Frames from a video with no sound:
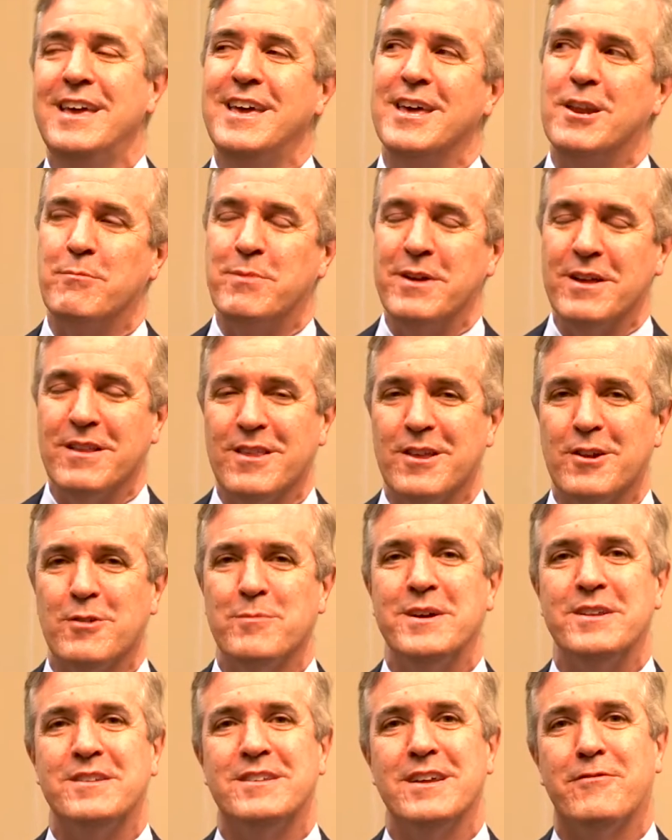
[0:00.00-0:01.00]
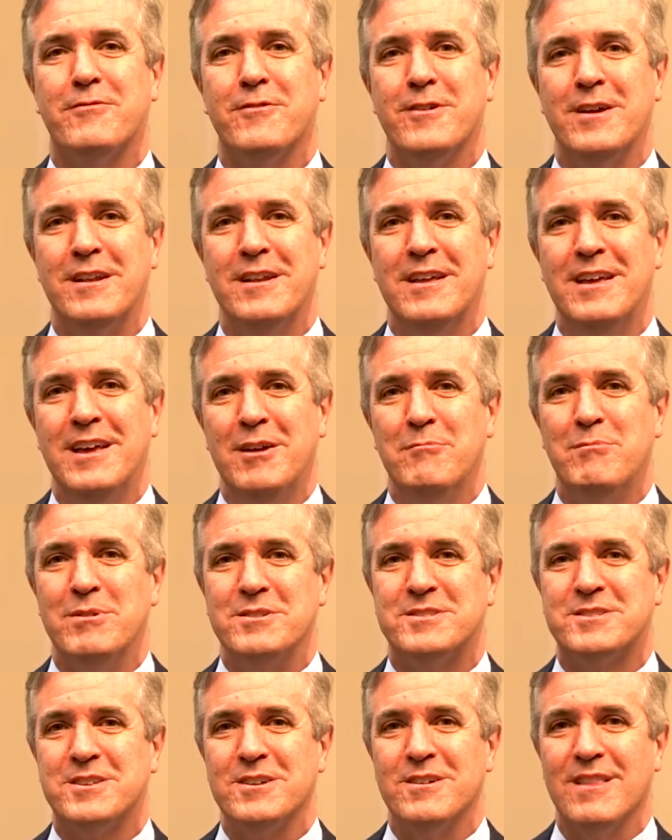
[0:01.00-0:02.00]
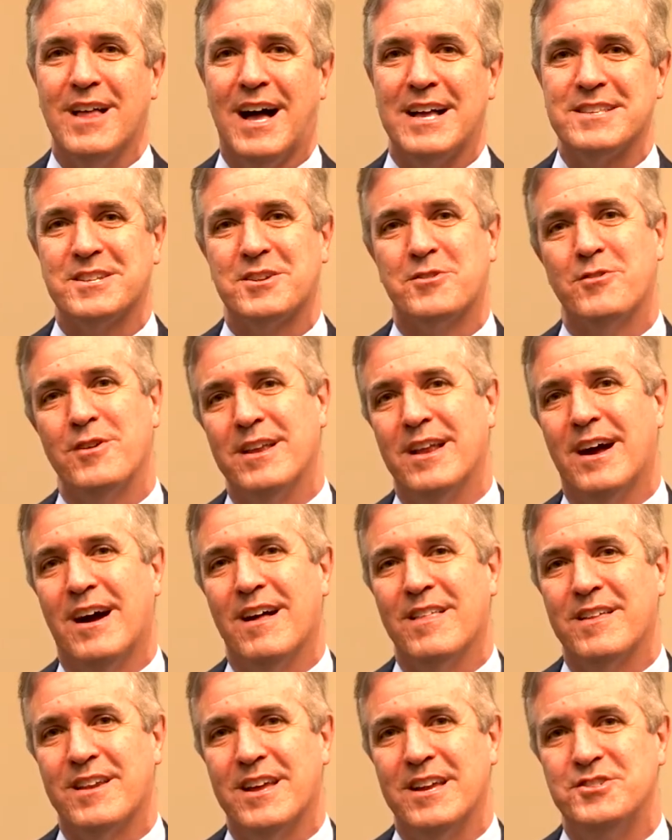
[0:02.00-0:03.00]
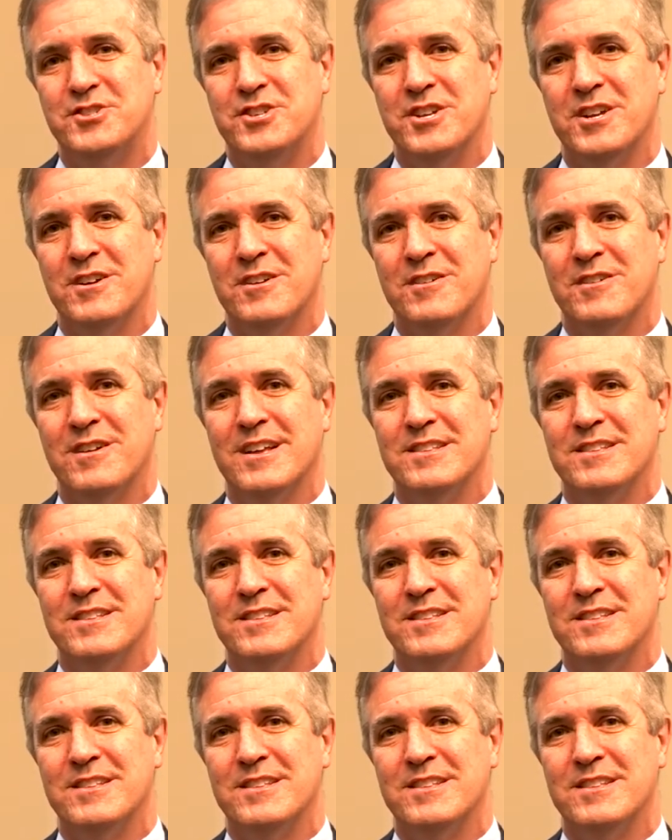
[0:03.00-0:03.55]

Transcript: It'll be a little bit different, but still lots of great holiday cheer.